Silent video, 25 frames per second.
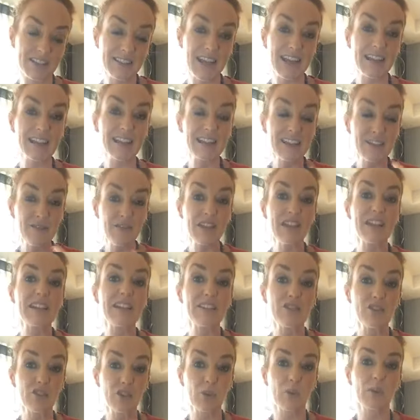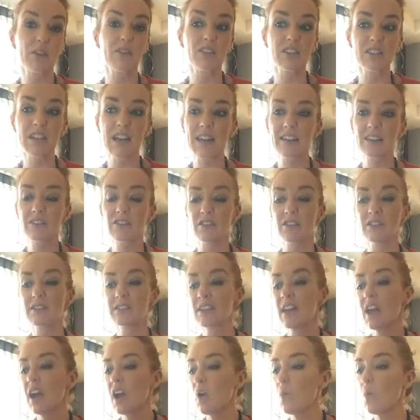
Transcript: that living in intuitive intelligence,